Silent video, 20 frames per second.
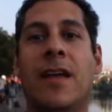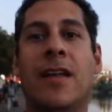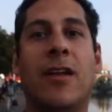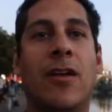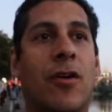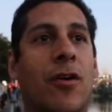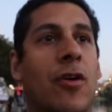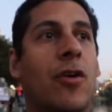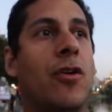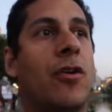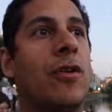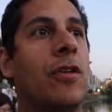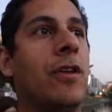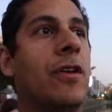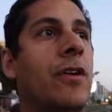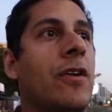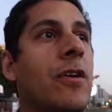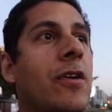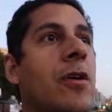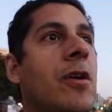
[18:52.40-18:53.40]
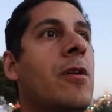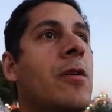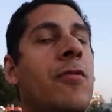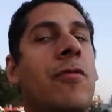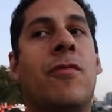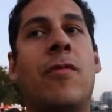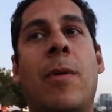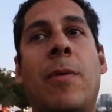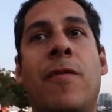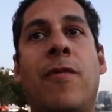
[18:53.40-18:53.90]
now earlier,
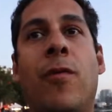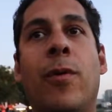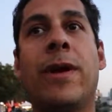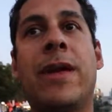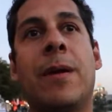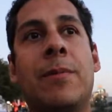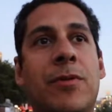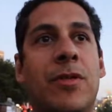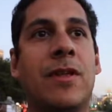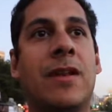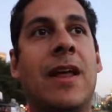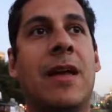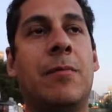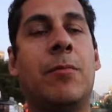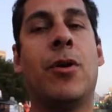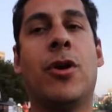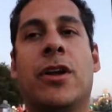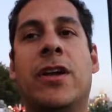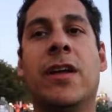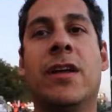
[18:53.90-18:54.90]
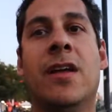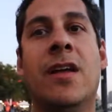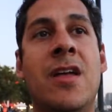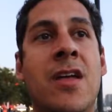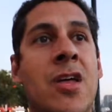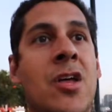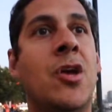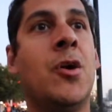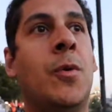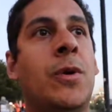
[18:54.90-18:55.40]
right before we came to the night market,
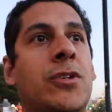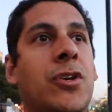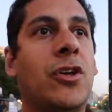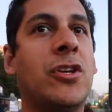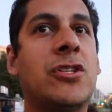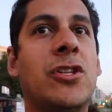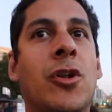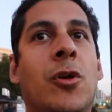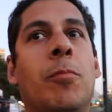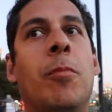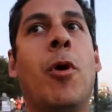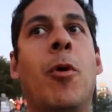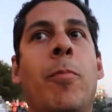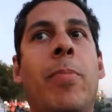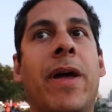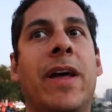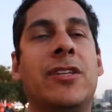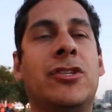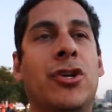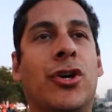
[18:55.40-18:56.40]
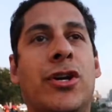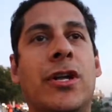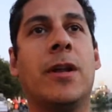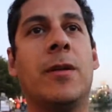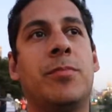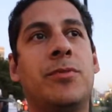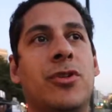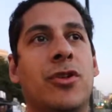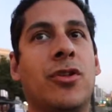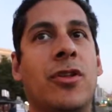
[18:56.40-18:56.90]
we saw these little mopeds hooking
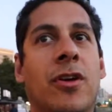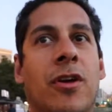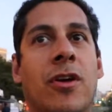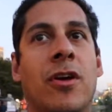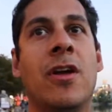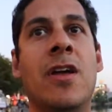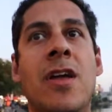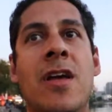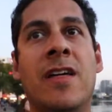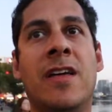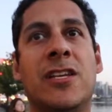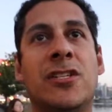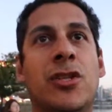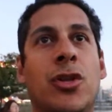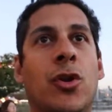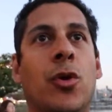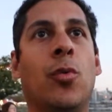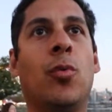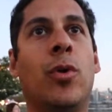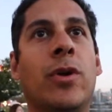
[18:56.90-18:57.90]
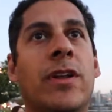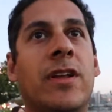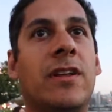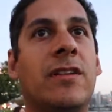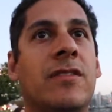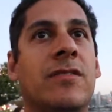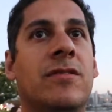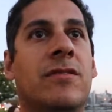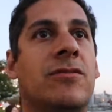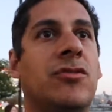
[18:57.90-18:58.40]
up to their these little
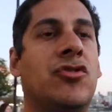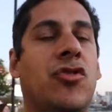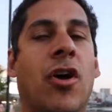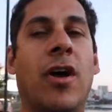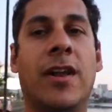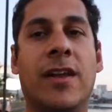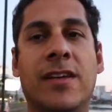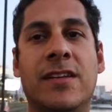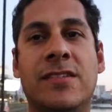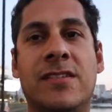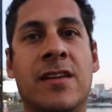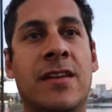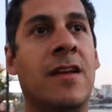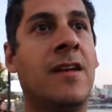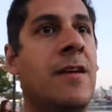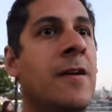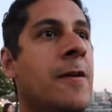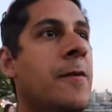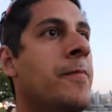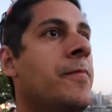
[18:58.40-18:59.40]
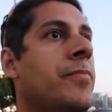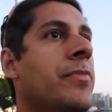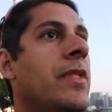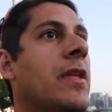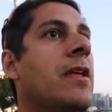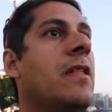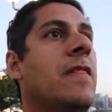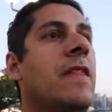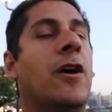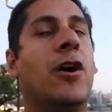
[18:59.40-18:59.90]
wooden trolleys.
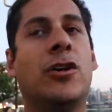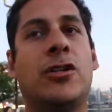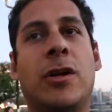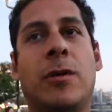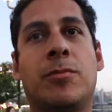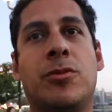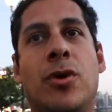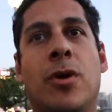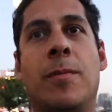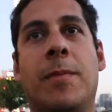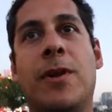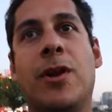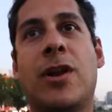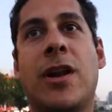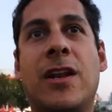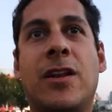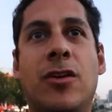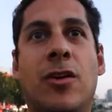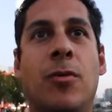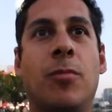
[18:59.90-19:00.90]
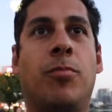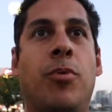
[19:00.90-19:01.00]
They hooked up to them. and looked like little